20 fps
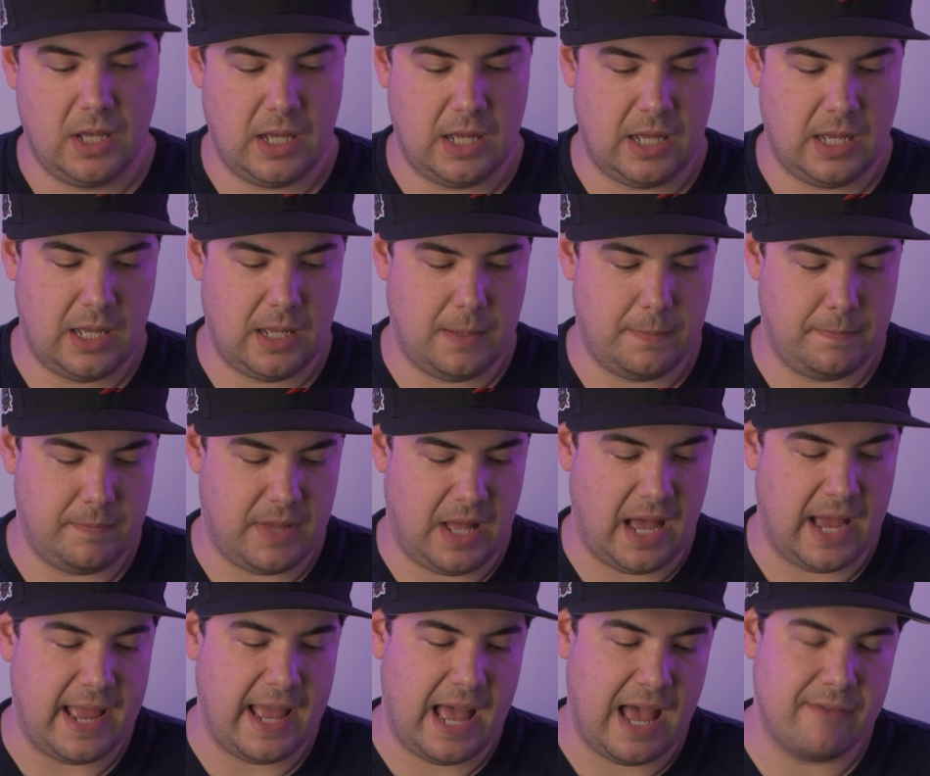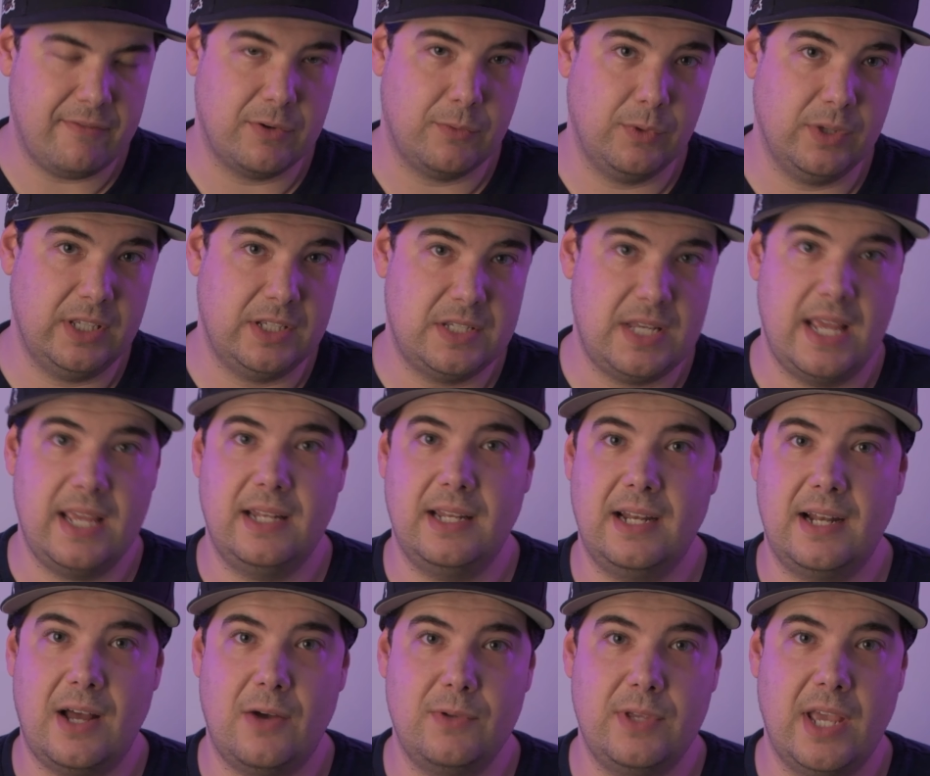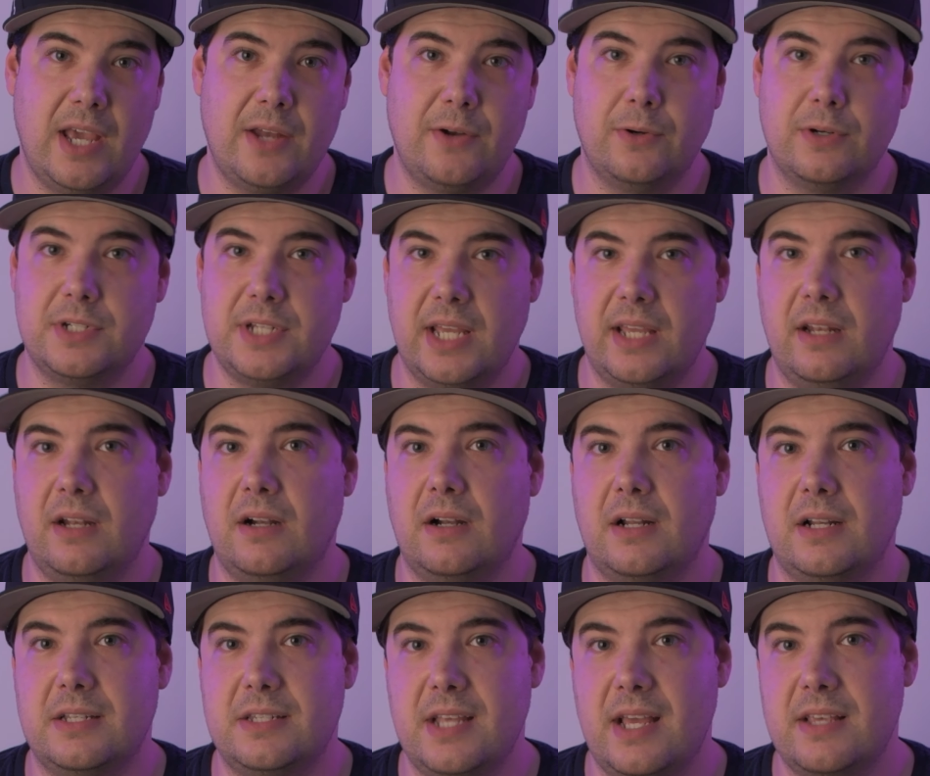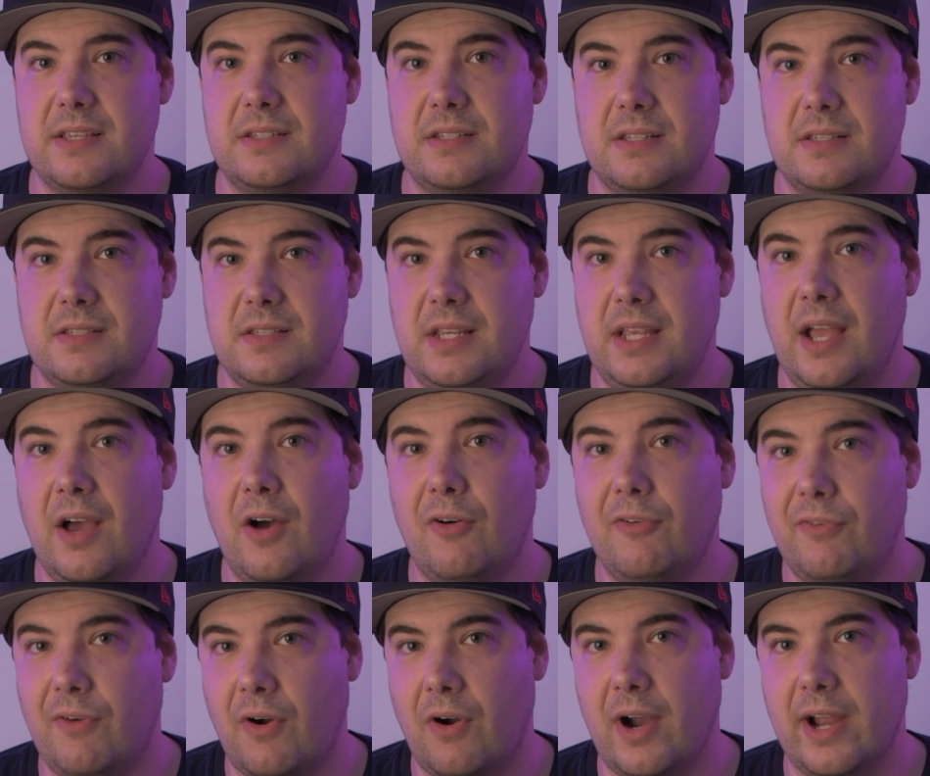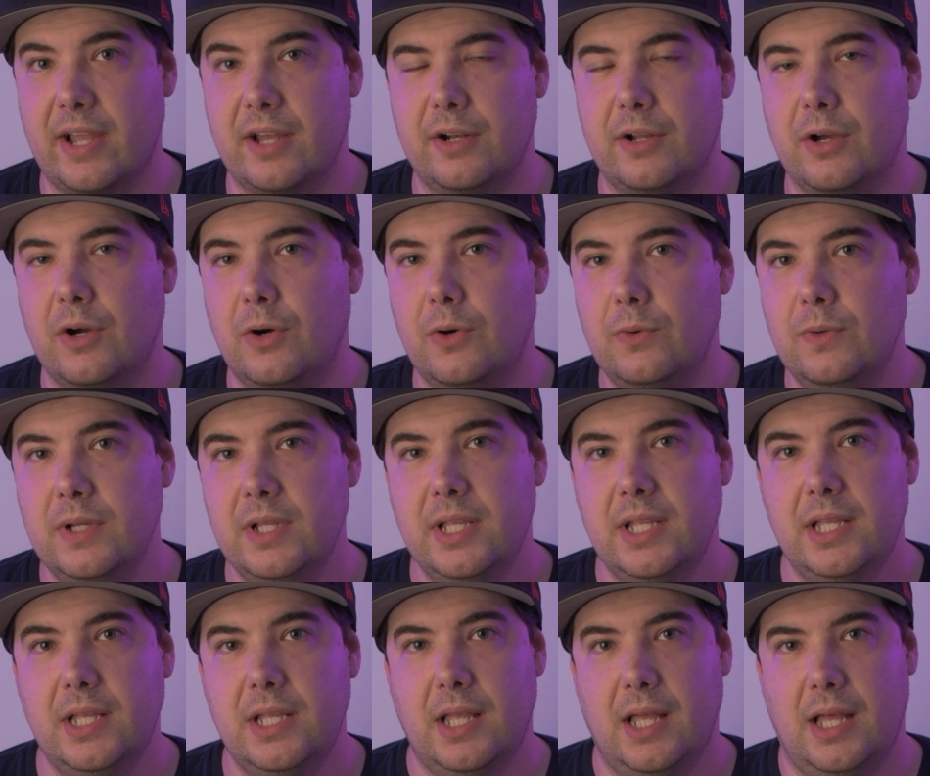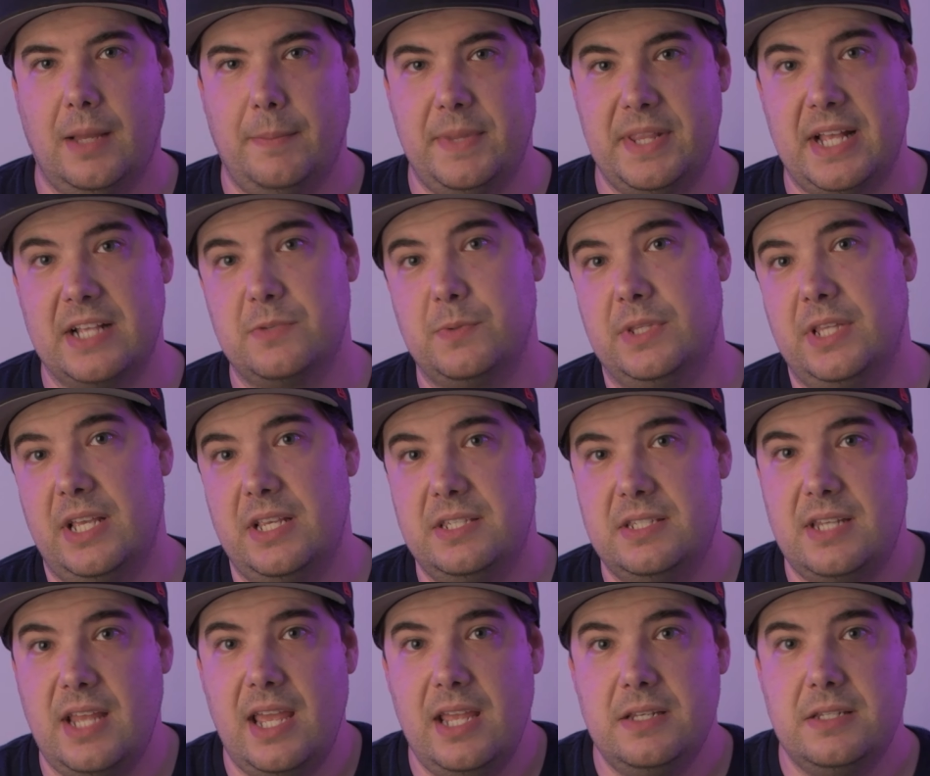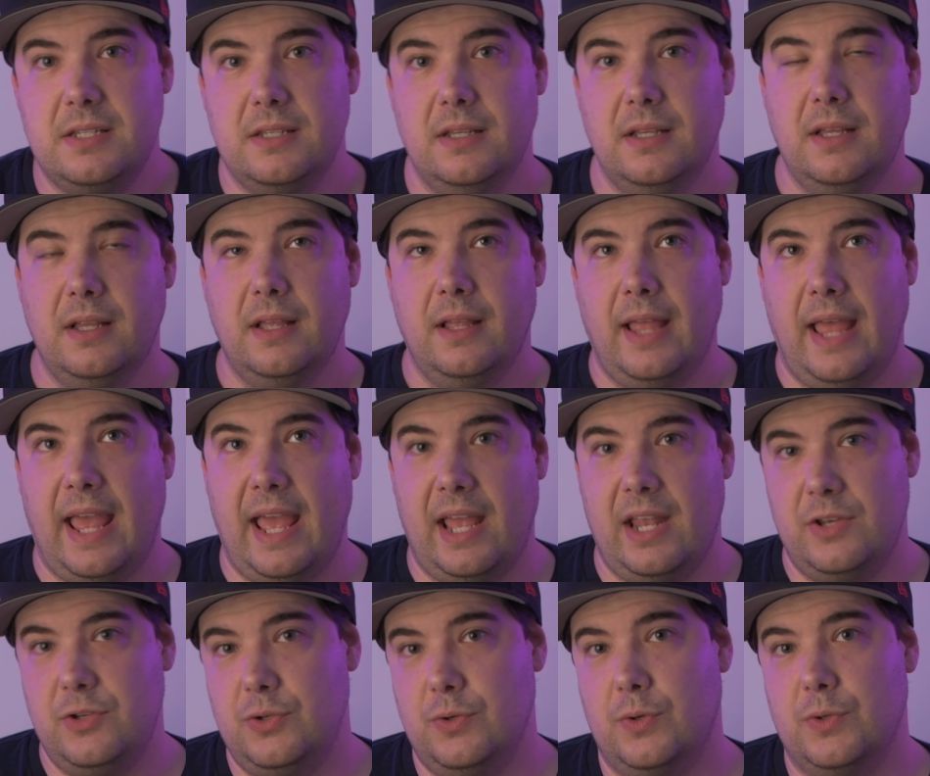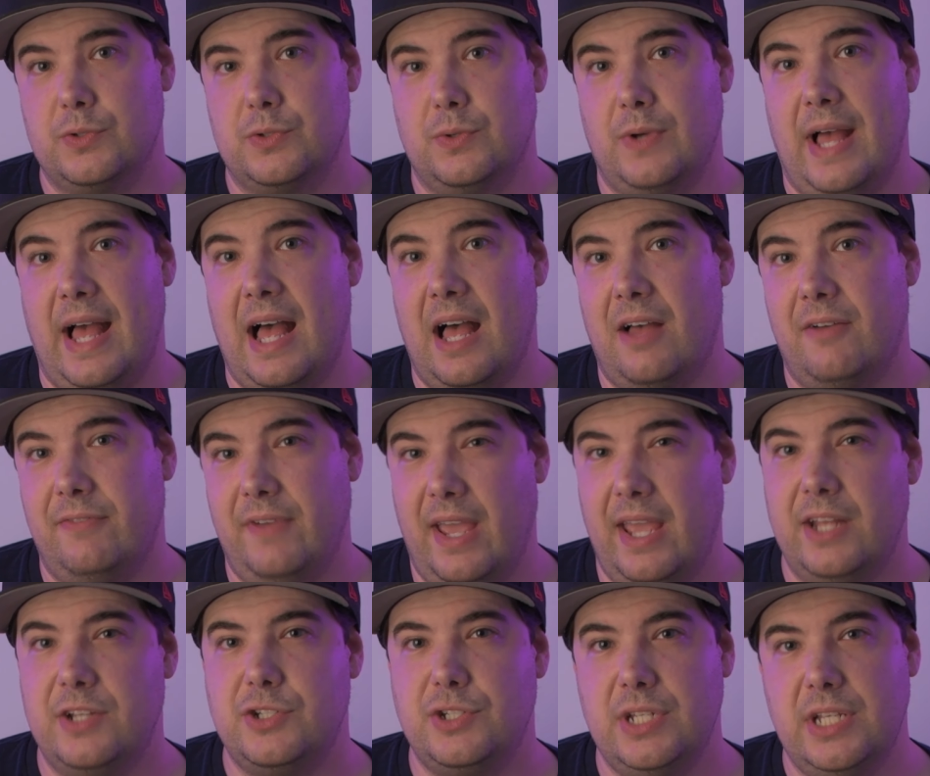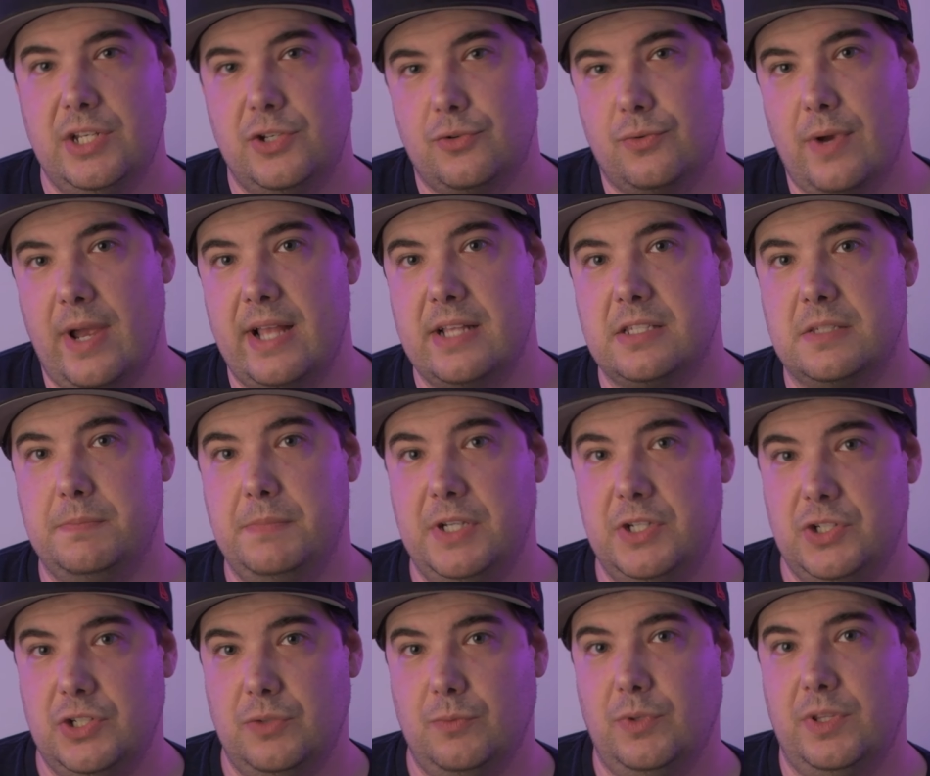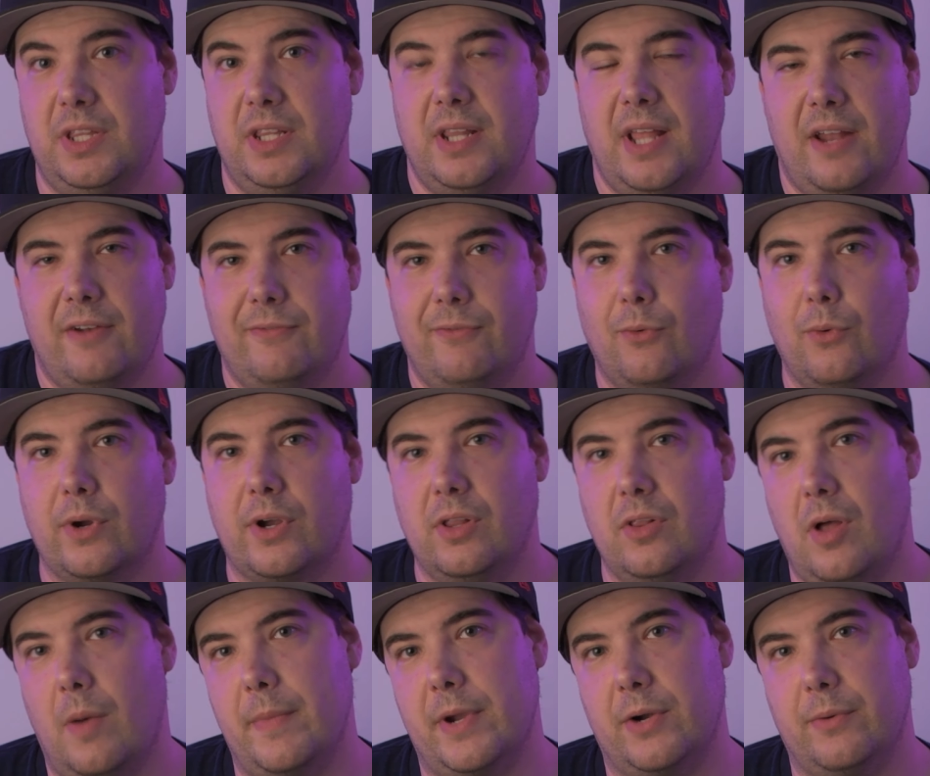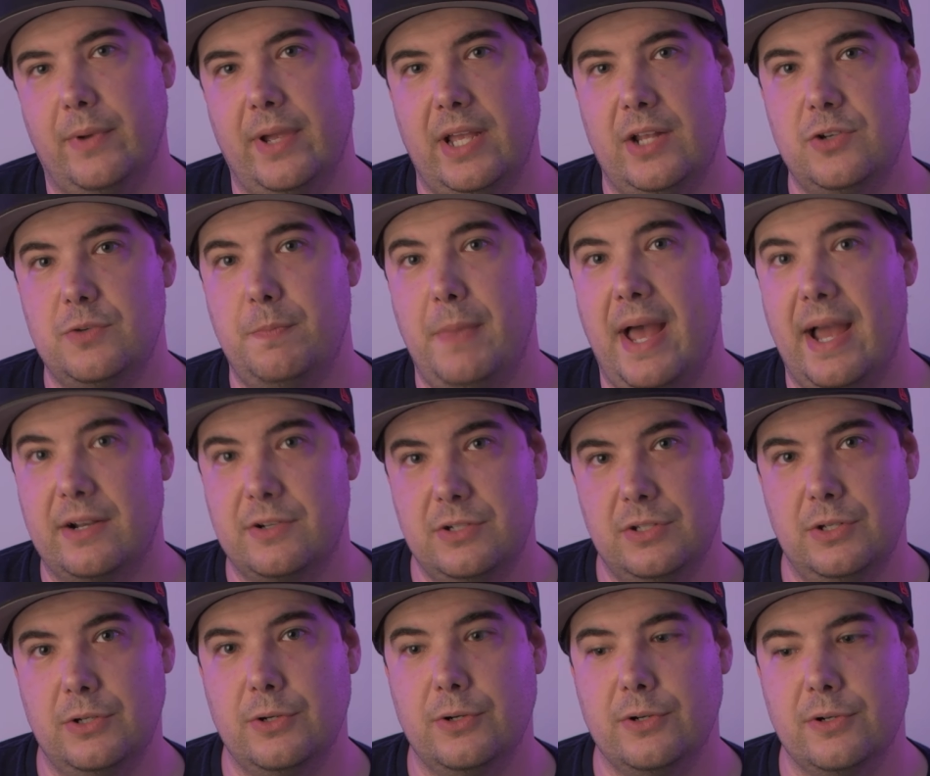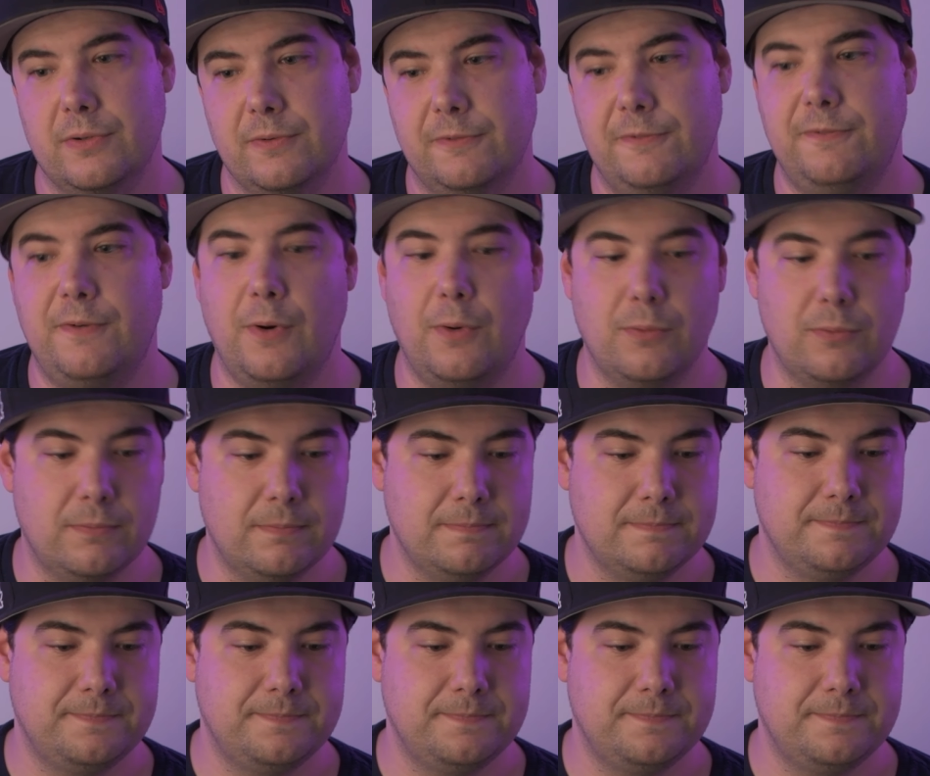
Um, I haven't really taken it out yet or taken it on a test to see how far I could go, uh, but that's what they state. And you also have HD transmission within that four kilometer range back to your phone.